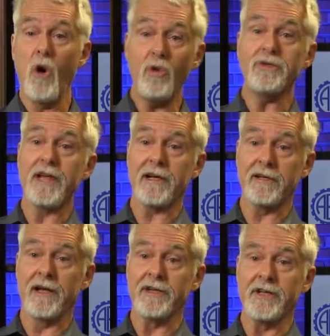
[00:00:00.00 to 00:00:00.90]
old
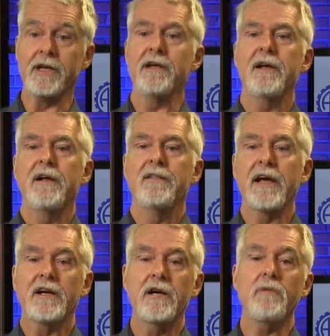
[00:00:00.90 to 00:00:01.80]
technology
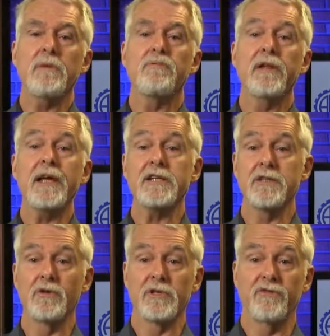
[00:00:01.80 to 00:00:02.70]
that could replace
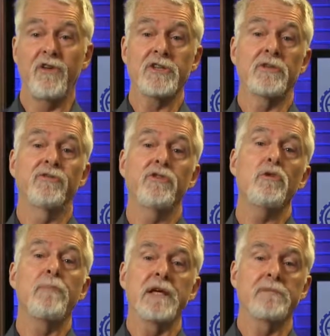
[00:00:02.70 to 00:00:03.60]
those fossil
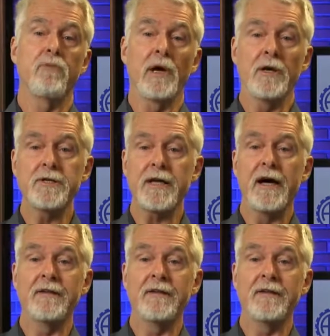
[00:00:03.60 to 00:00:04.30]
fuel-based boilers.